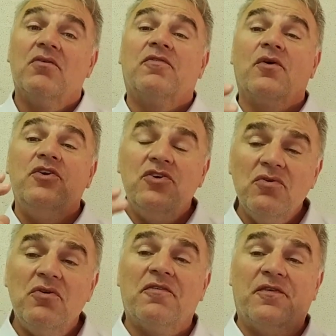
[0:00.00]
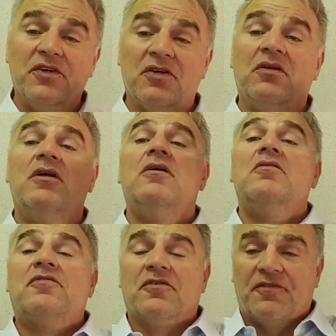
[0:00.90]
for you to feel
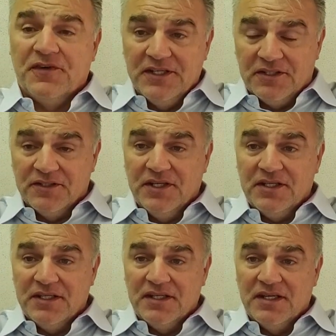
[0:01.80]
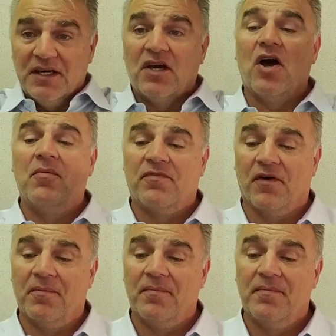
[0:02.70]
fulfilled come from?